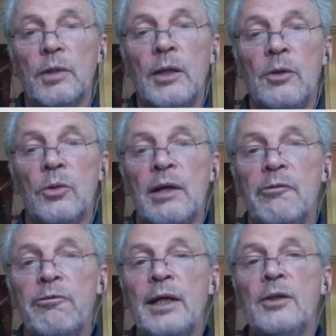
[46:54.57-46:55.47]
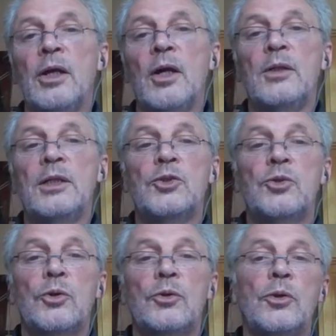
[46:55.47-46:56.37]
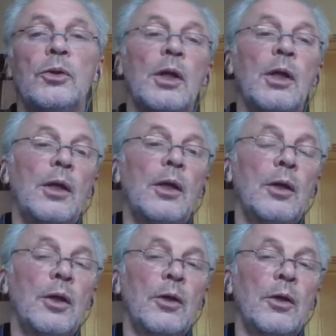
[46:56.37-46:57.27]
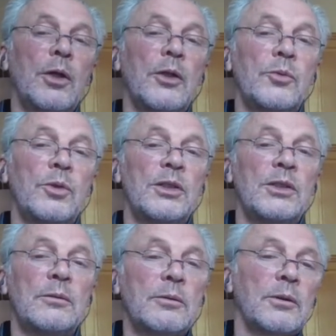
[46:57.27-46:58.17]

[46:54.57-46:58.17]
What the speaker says: and you can find out that certain countries,